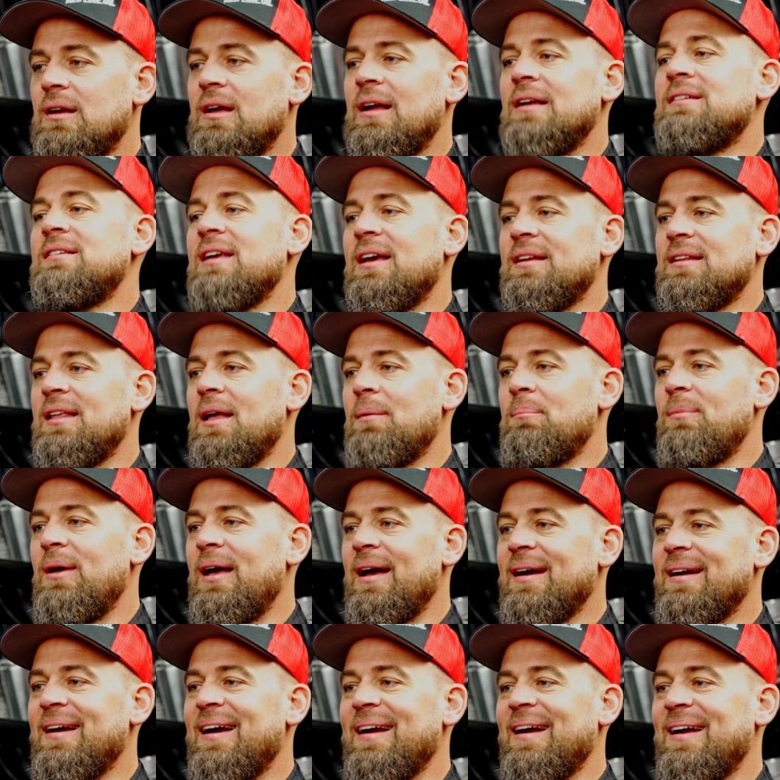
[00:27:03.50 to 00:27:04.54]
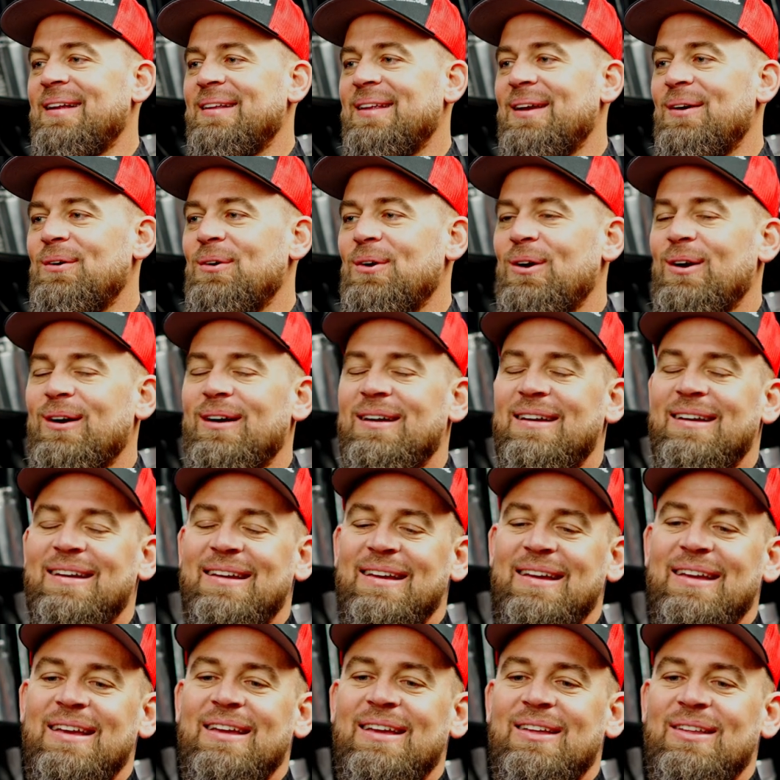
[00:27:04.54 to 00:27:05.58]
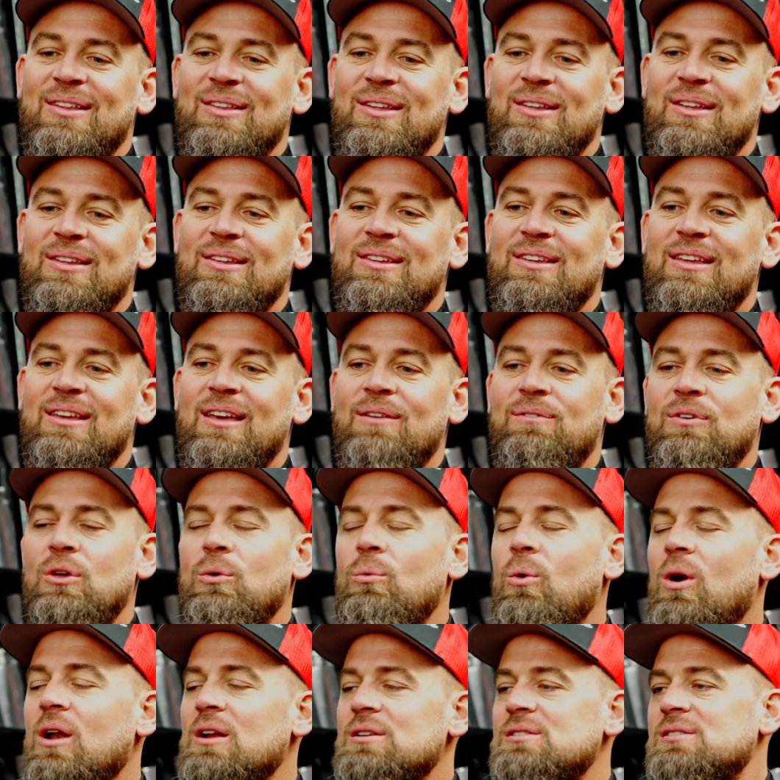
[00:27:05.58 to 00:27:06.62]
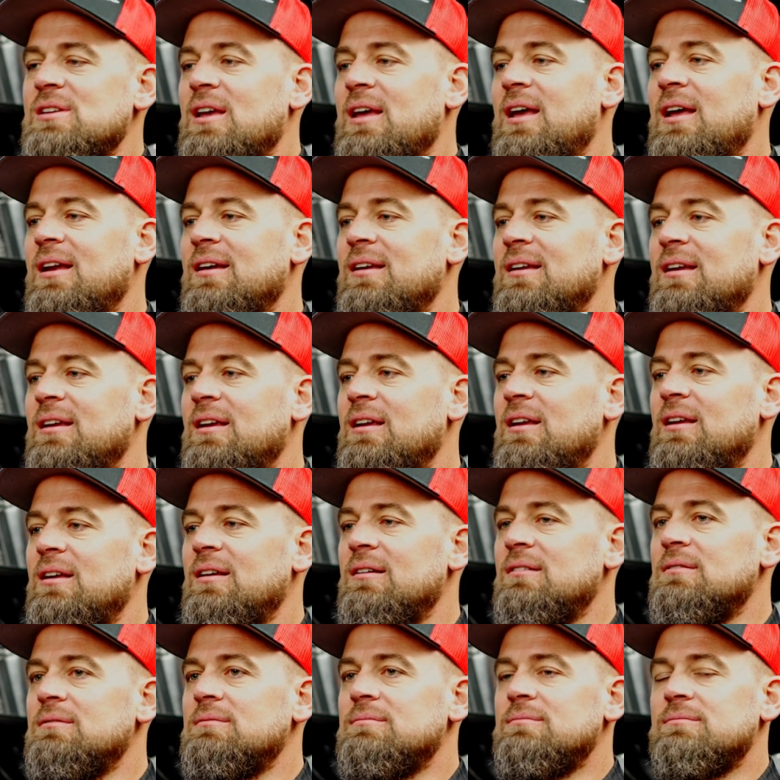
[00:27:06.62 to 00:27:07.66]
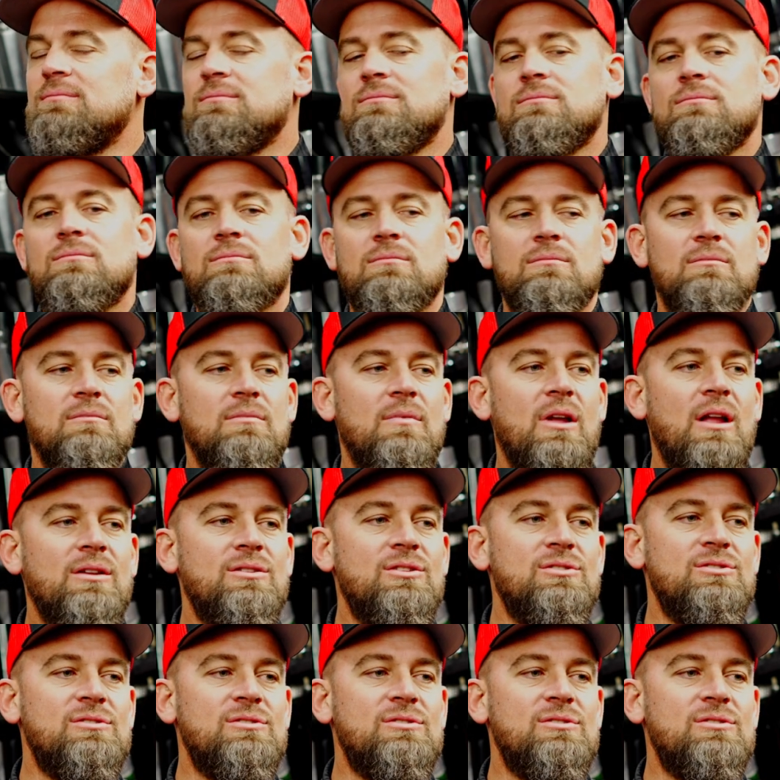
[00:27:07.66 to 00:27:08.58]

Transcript: I take that back. I got that wrong. If you want to send, I'll just